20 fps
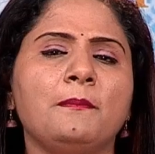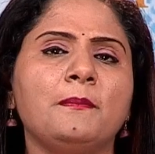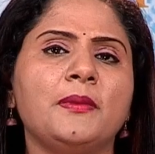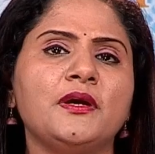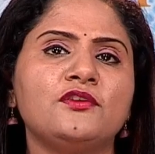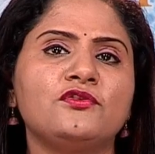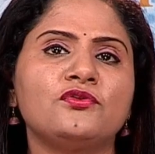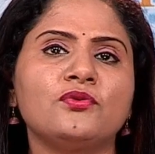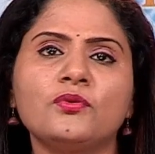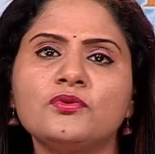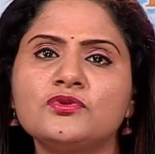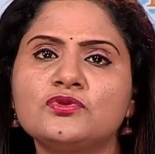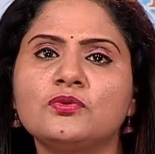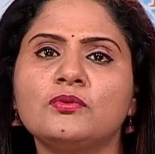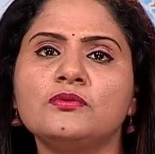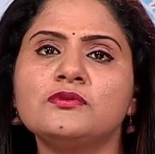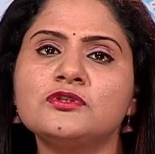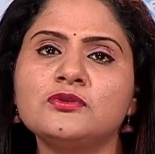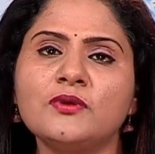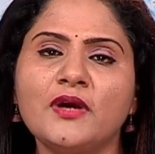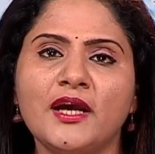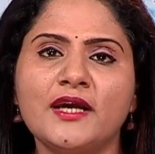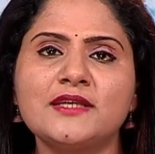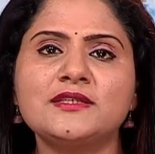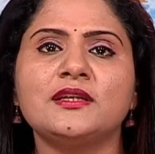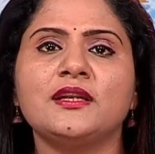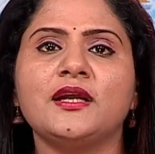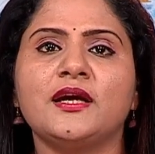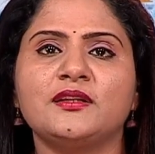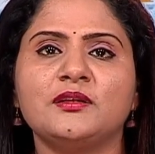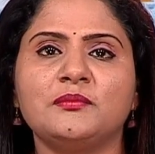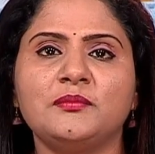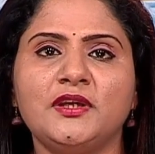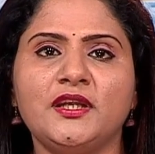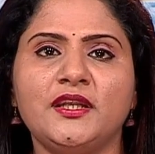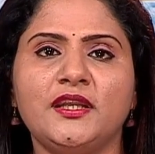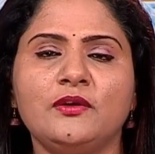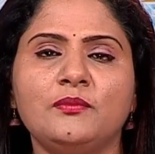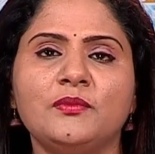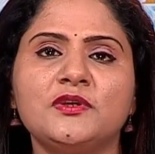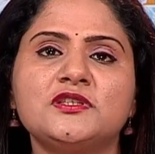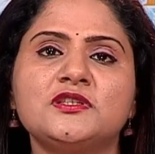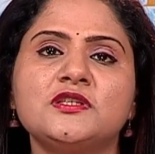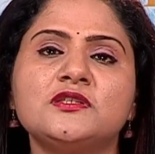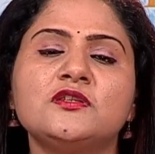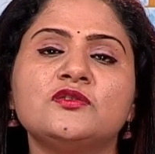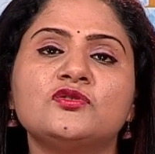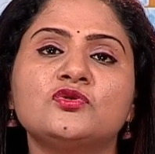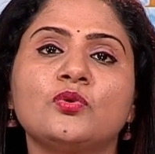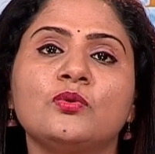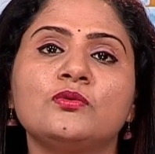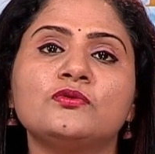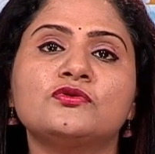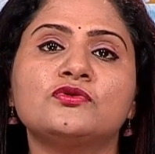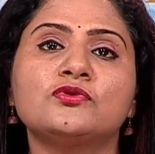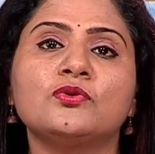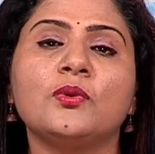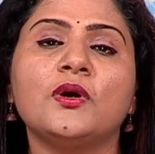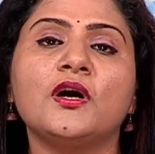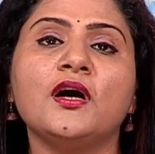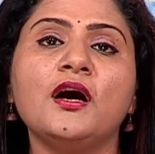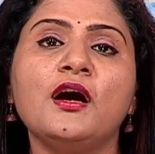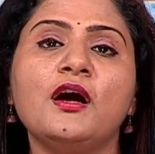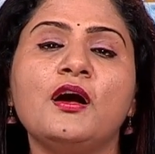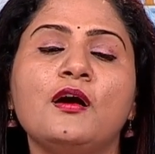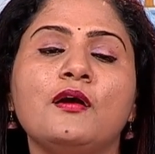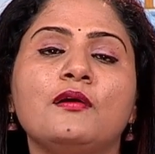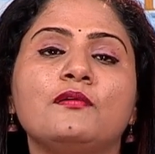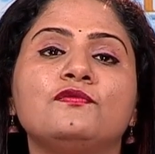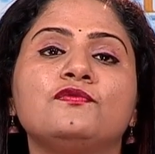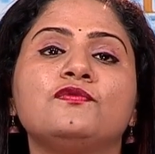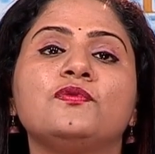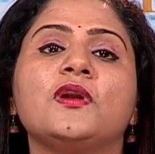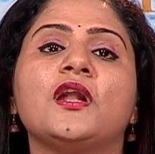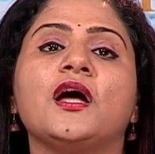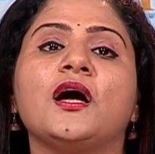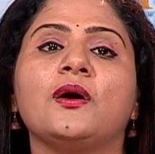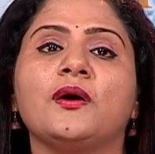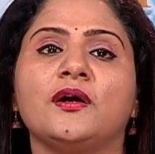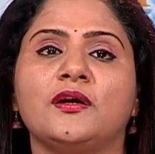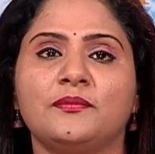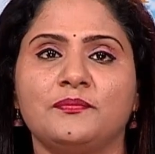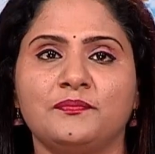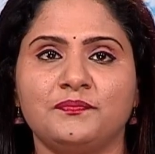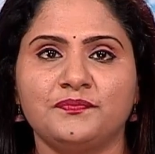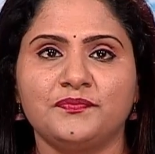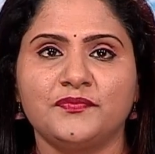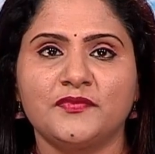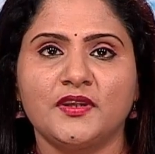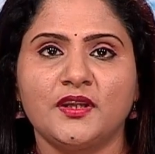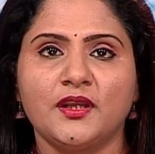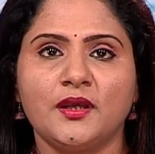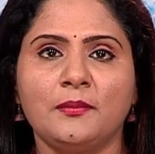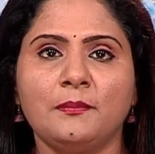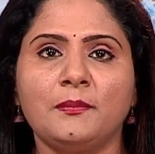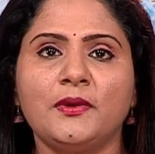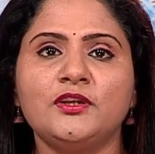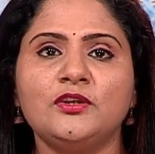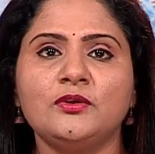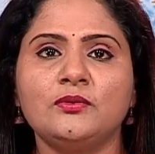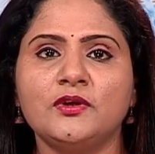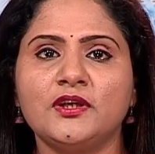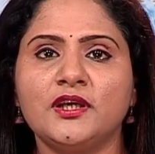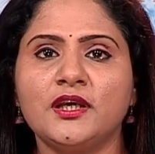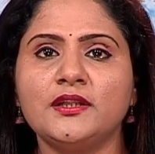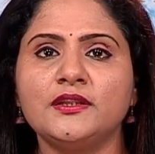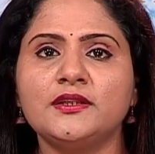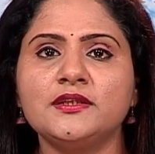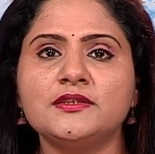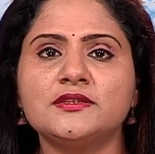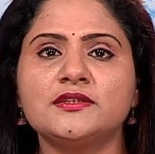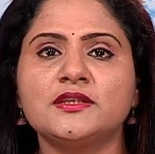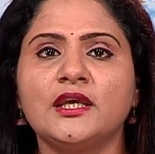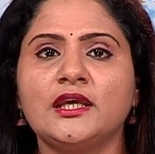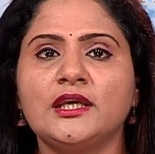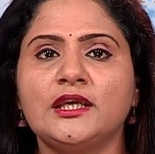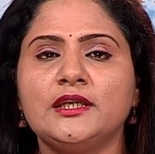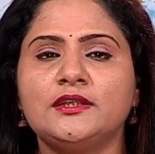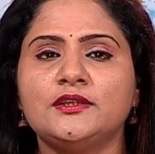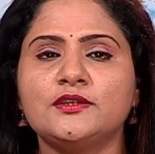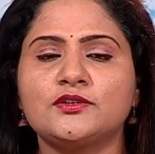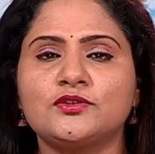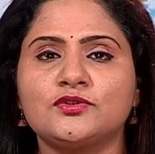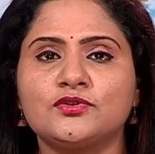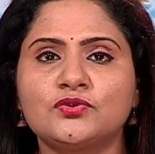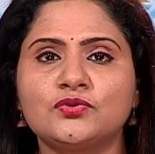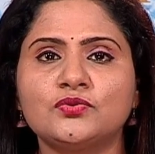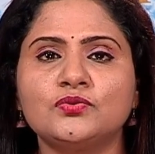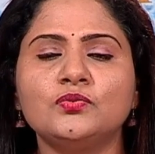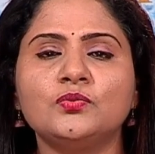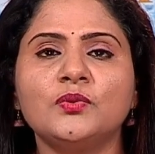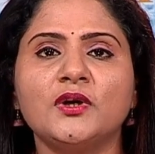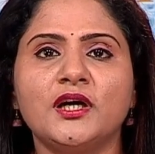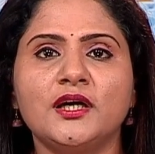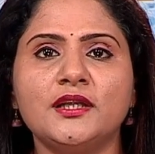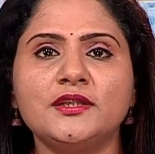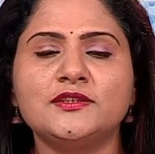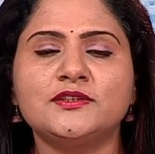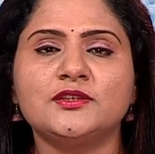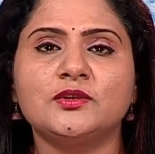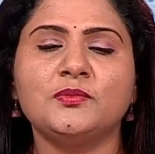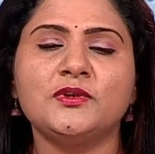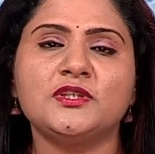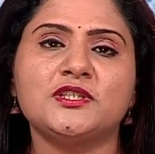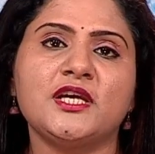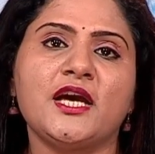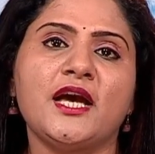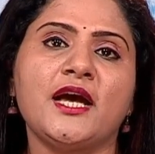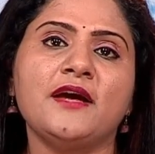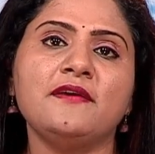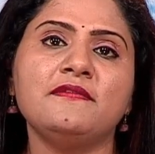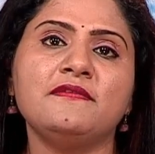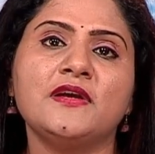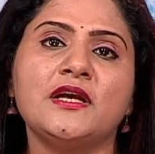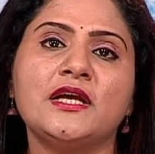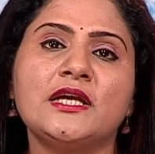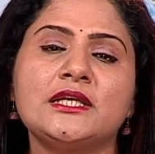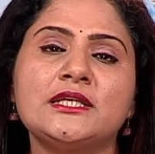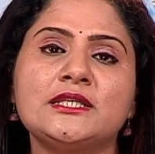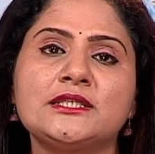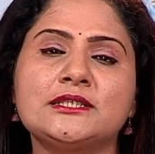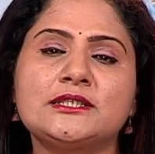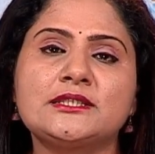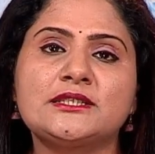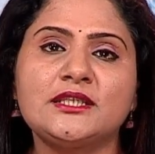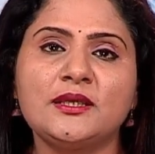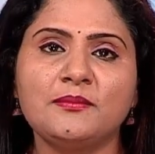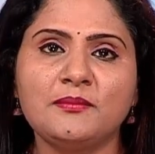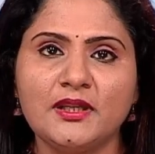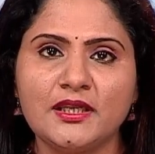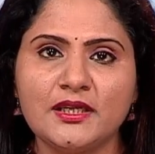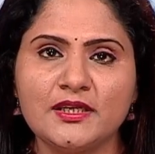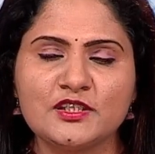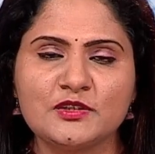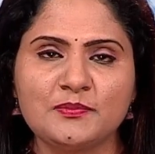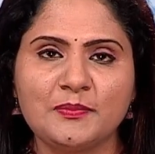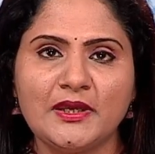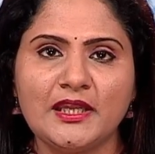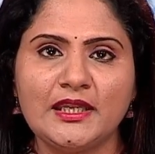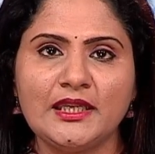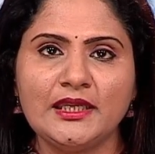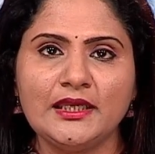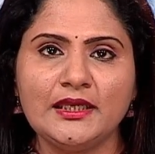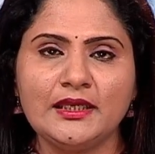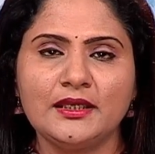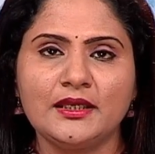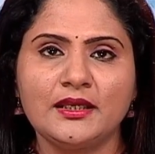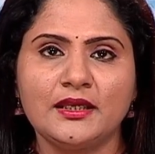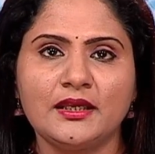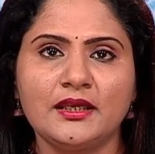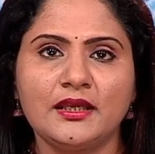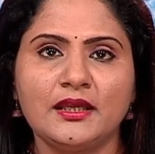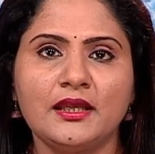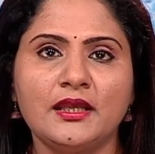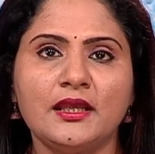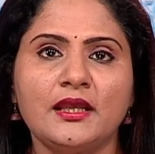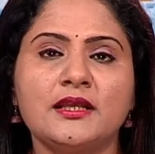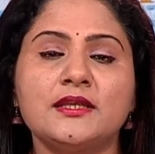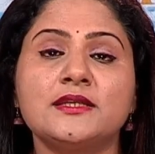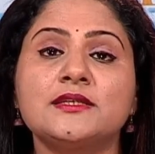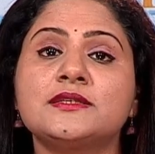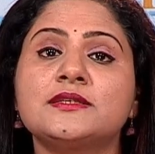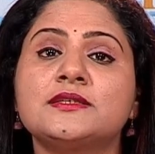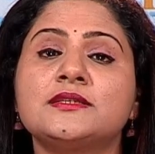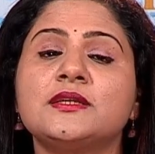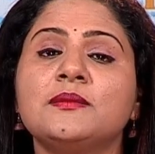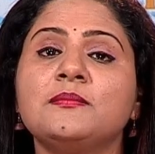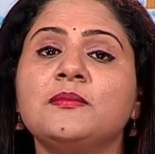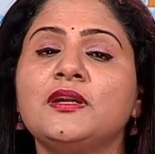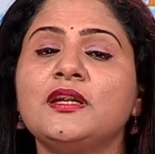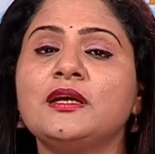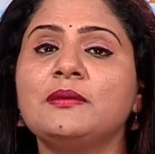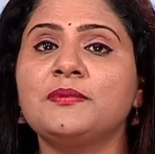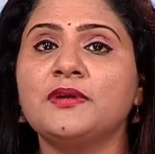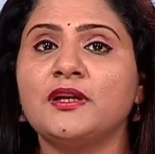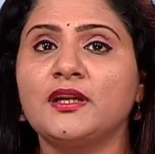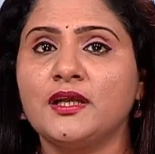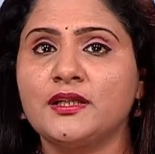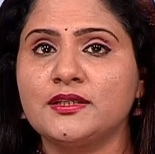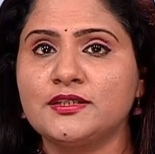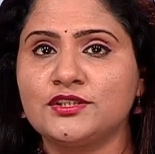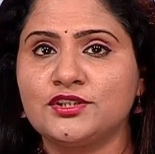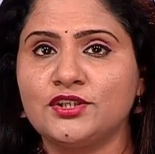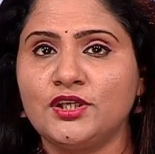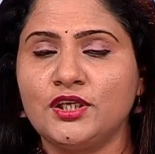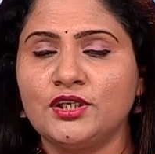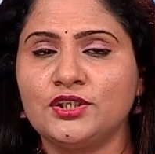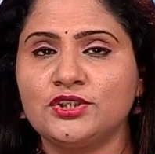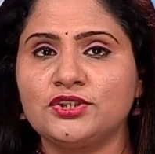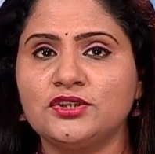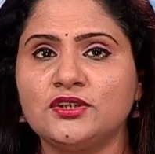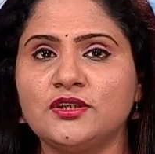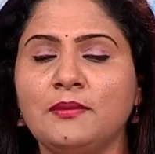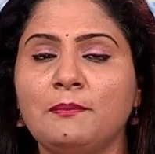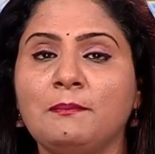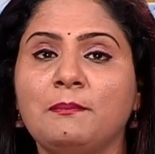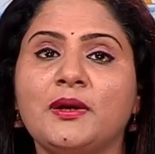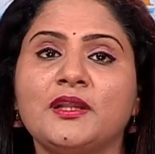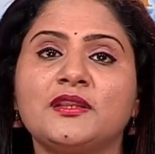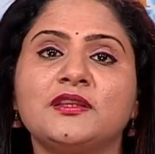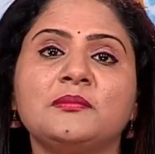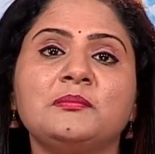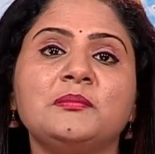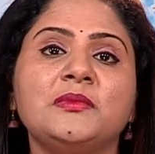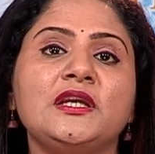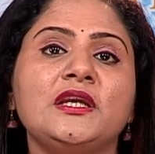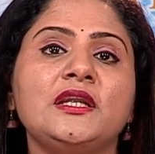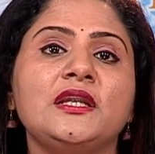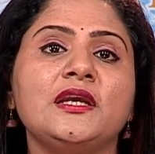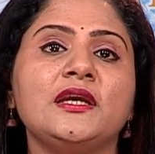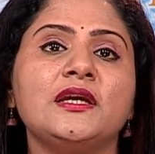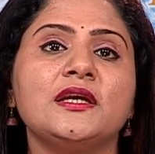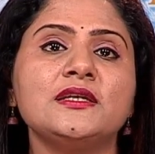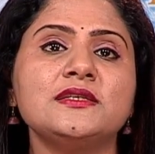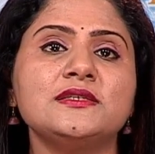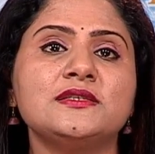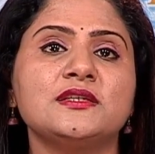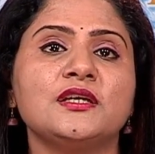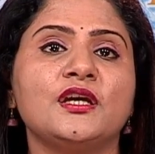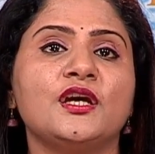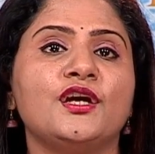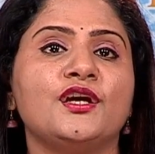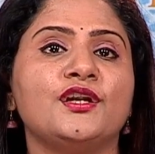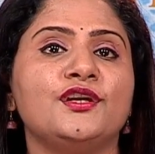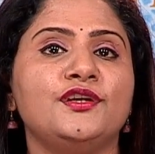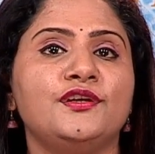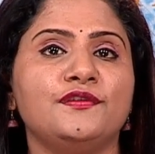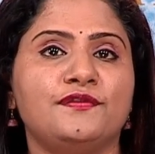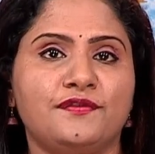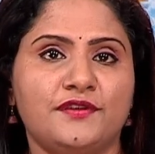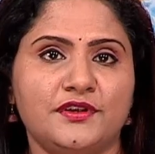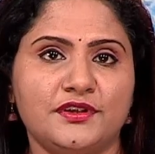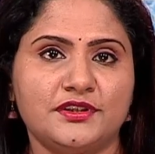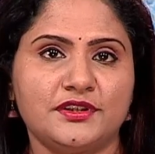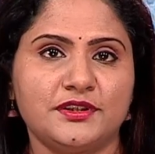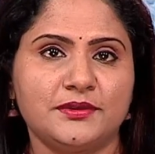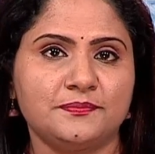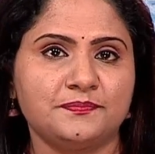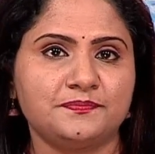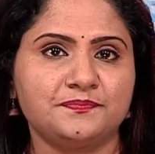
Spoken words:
But rose also has another meaning, which is it is also a flower. But you look at this, it is two words which have similar spelling, similar pronunciation, but the meaning is different.